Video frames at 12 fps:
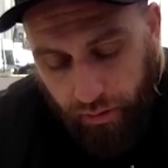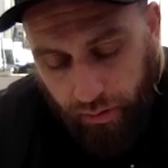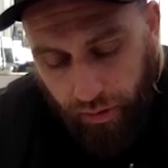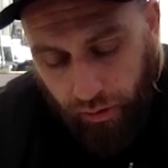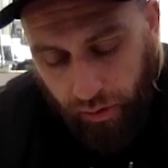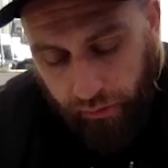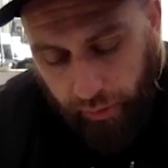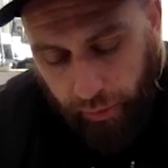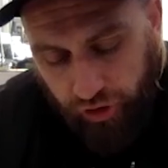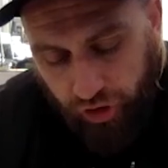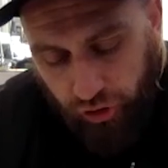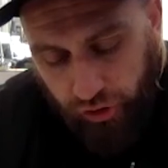a lot of
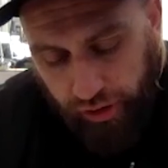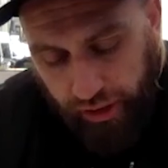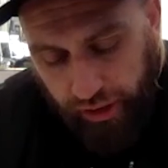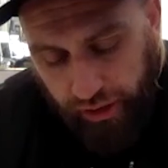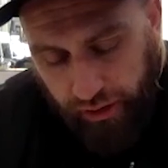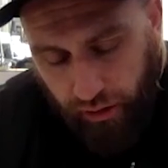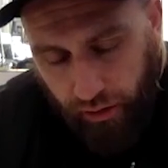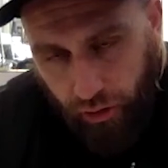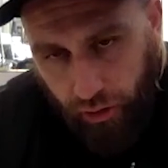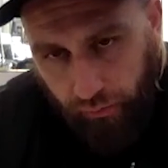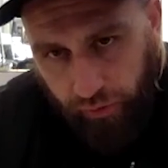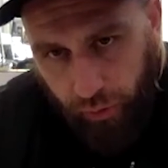opportunity in the
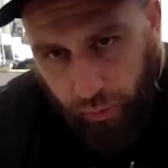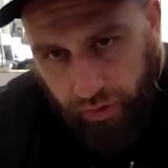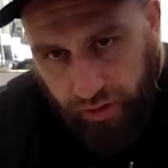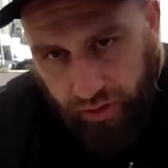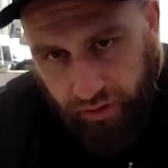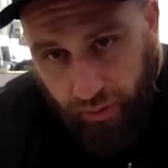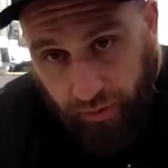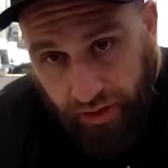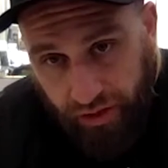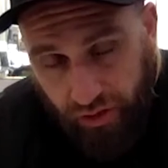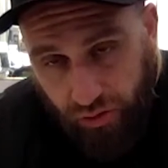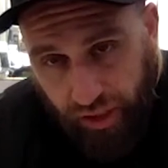confluence of some of
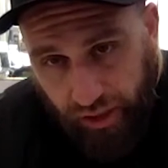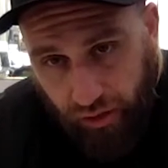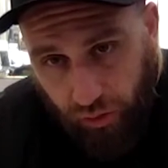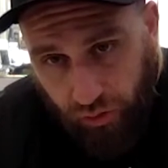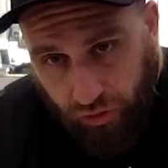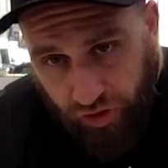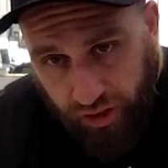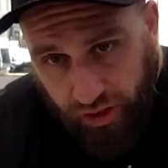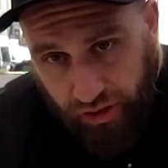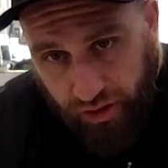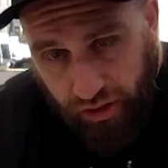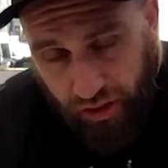these new
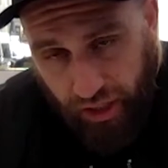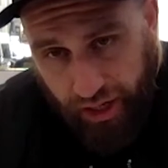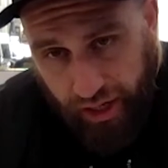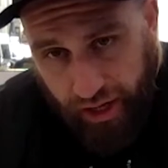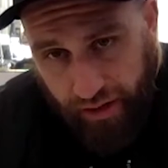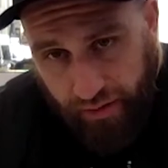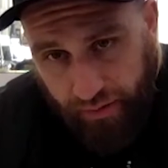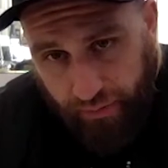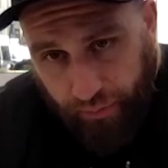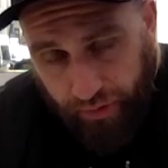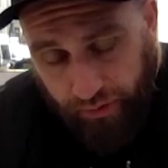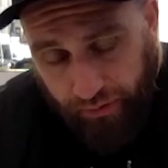technologies,
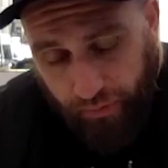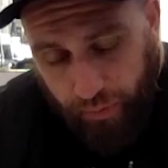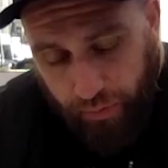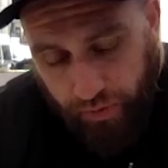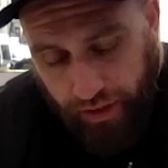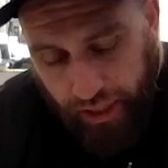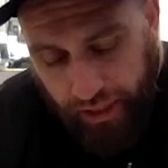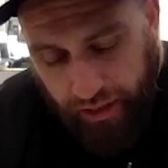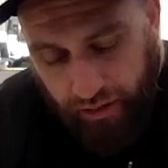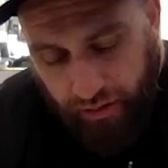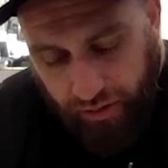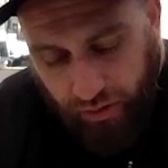and
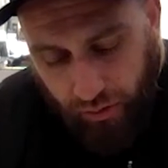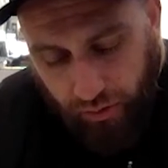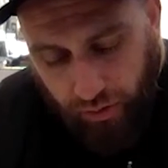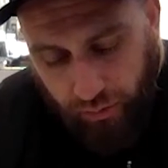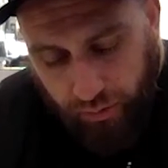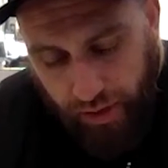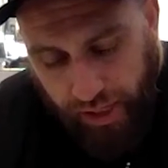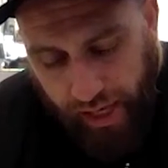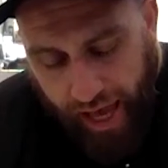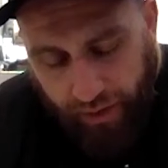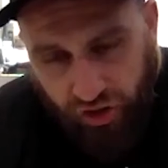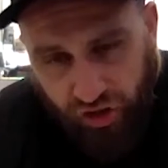taking sort of the
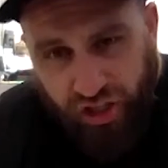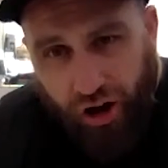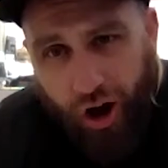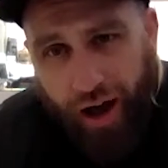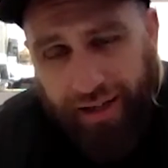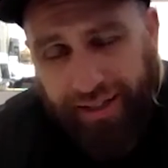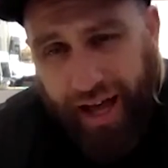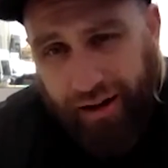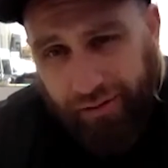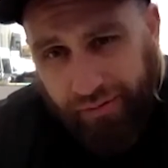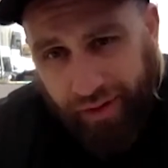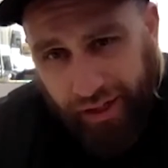eyes out
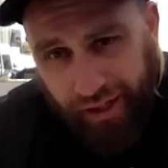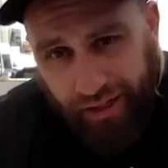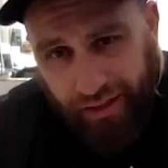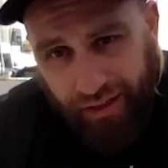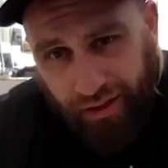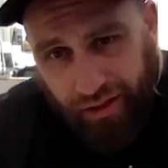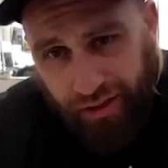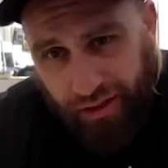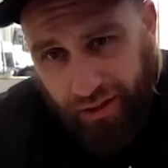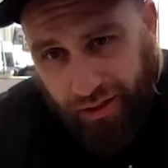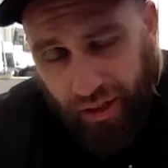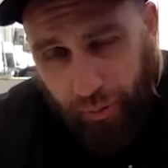of, I guess,
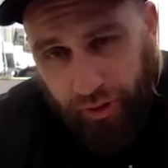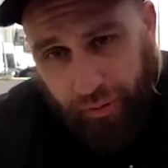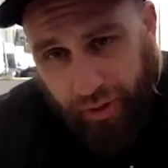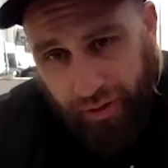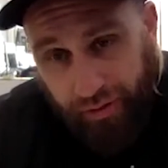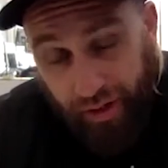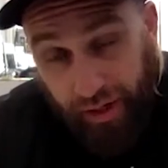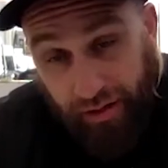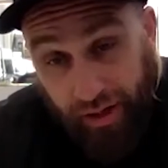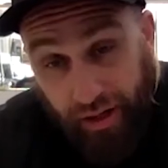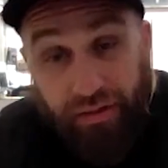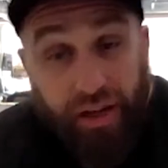some of them
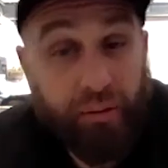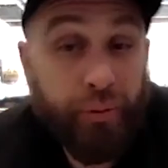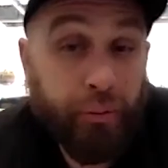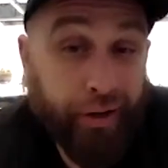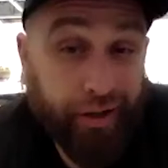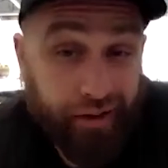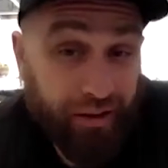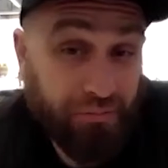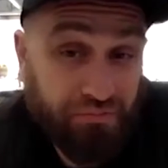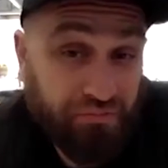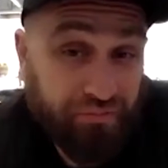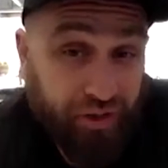and implementing them.
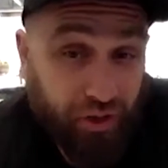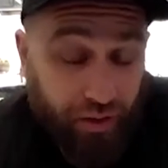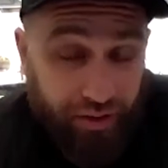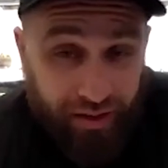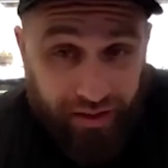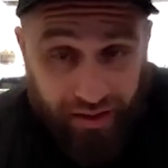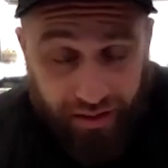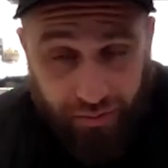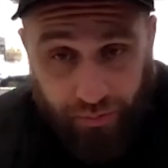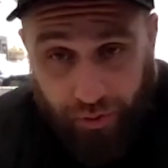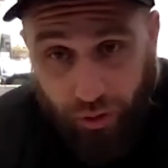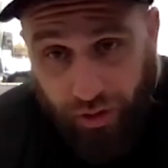I think there's
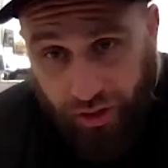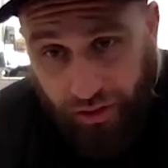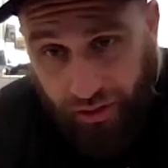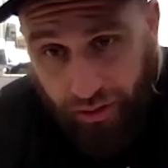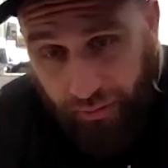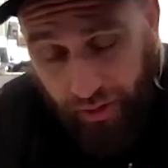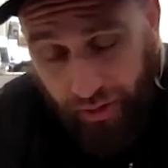some beauty in them,